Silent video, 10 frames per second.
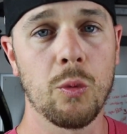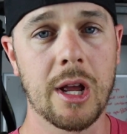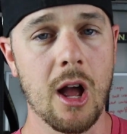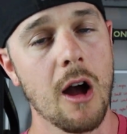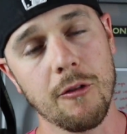
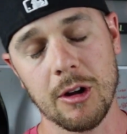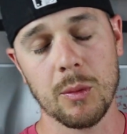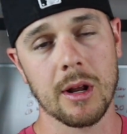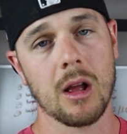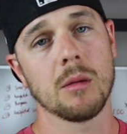recovery,
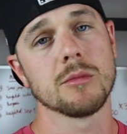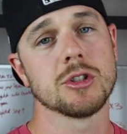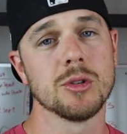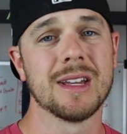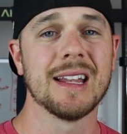when it
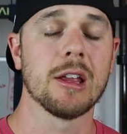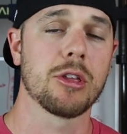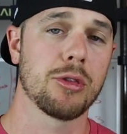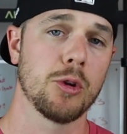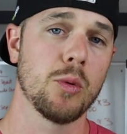comes to getting
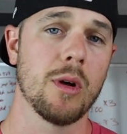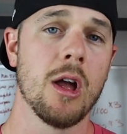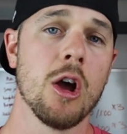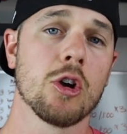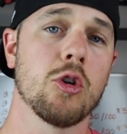through
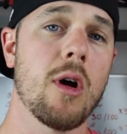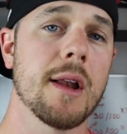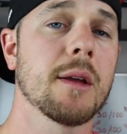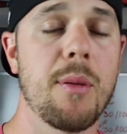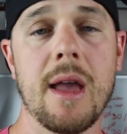
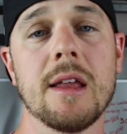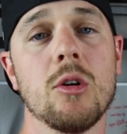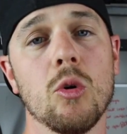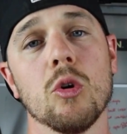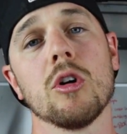chronic pain
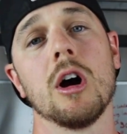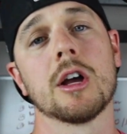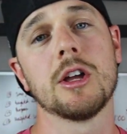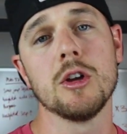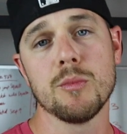or
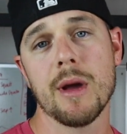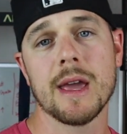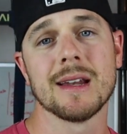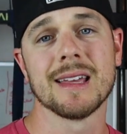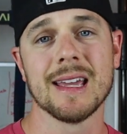acute
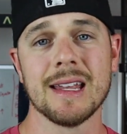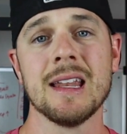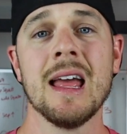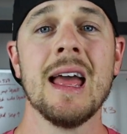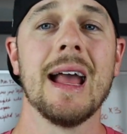pain.
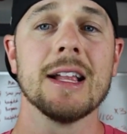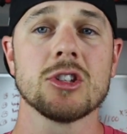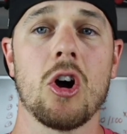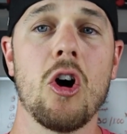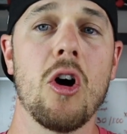Again,
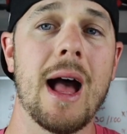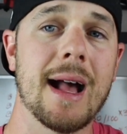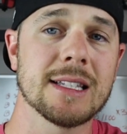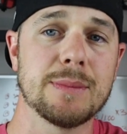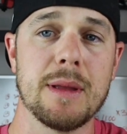it's all
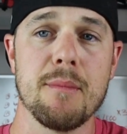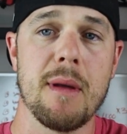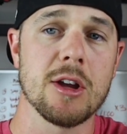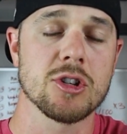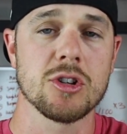has to be
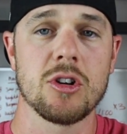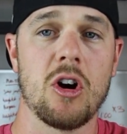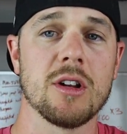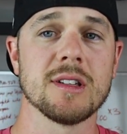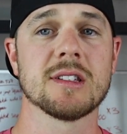measured
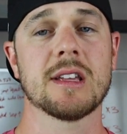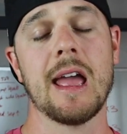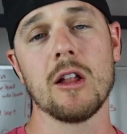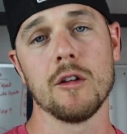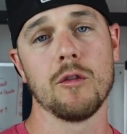on a
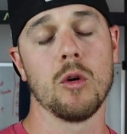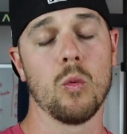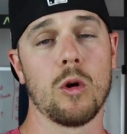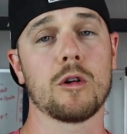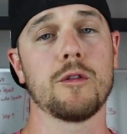scale of what
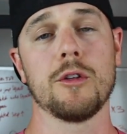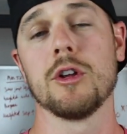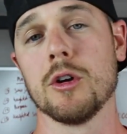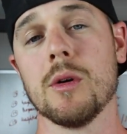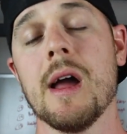works for
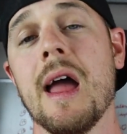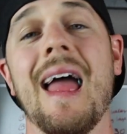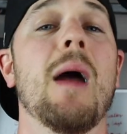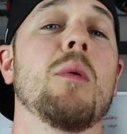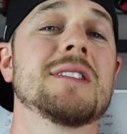you
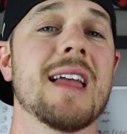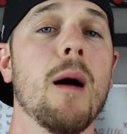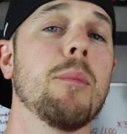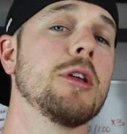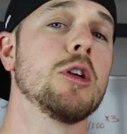and what's
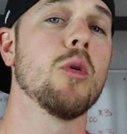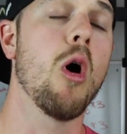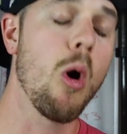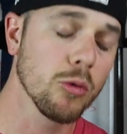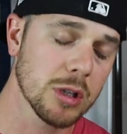helping you
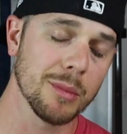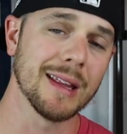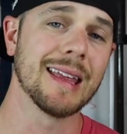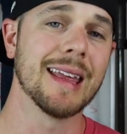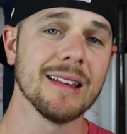
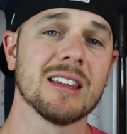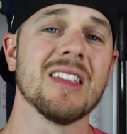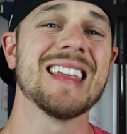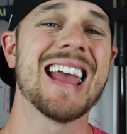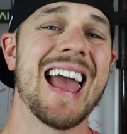ultimately get
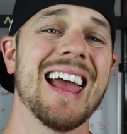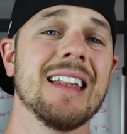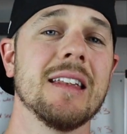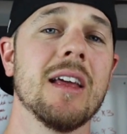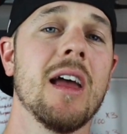to the
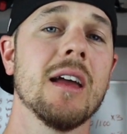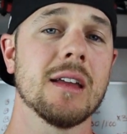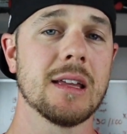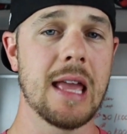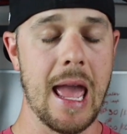end
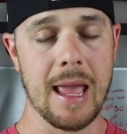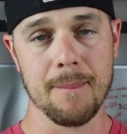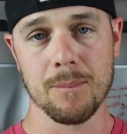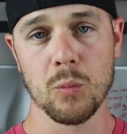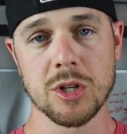
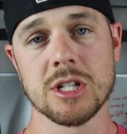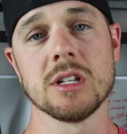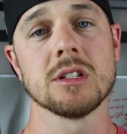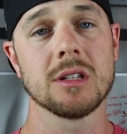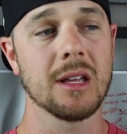game, which
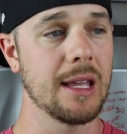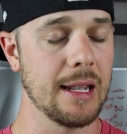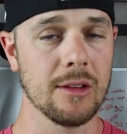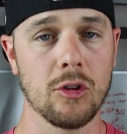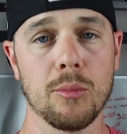is
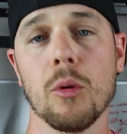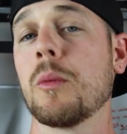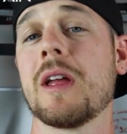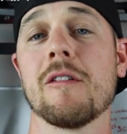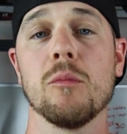getting to the
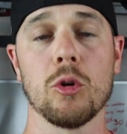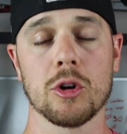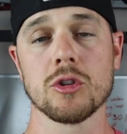point where you have more